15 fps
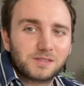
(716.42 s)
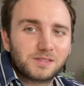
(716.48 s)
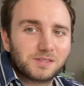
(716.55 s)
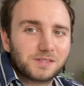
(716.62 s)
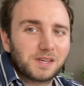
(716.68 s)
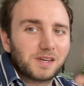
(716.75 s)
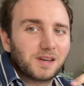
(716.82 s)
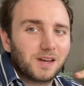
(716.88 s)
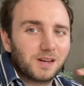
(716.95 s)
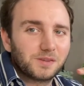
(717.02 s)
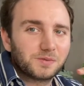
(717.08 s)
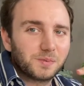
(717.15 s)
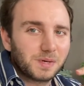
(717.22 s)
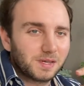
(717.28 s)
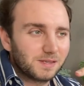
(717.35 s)
check
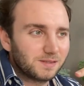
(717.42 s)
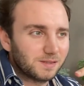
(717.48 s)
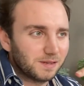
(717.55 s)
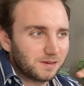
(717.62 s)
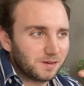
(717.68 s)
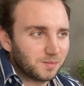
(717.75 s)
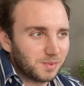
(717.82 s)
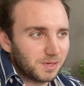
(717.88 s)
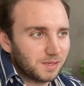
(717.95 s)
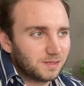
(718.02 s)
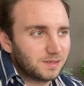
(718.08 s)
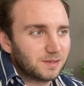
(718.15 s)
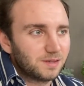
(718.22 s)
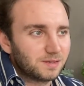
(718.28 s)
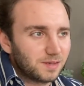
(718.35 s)
out my Instagram page,
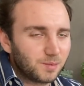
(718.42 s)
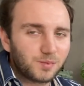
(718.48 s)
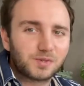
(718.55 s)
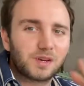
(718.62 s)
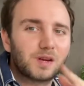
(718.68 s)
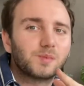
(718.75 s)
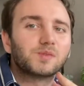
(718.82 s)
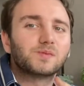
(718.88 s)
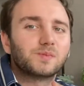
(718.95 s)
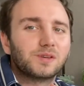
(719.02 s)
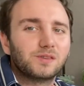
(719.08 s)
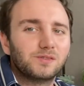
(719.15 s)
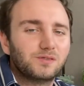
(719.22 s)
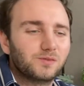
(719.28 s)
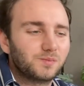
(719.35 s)
subscribe to my
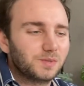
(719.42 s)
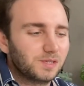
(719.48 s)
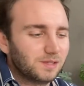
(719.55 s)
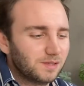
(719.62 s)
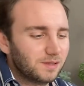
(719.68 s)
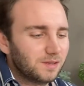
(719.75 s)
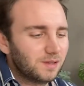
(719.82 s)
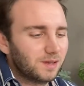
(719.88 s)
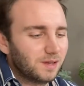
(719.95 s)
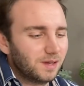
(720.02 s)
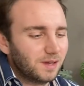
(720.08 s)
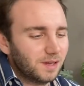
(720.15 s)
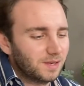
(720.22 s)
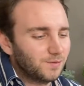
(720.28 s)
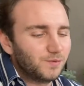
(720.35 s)
YouTube channel,
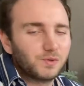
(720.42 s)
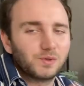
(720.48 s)
and if you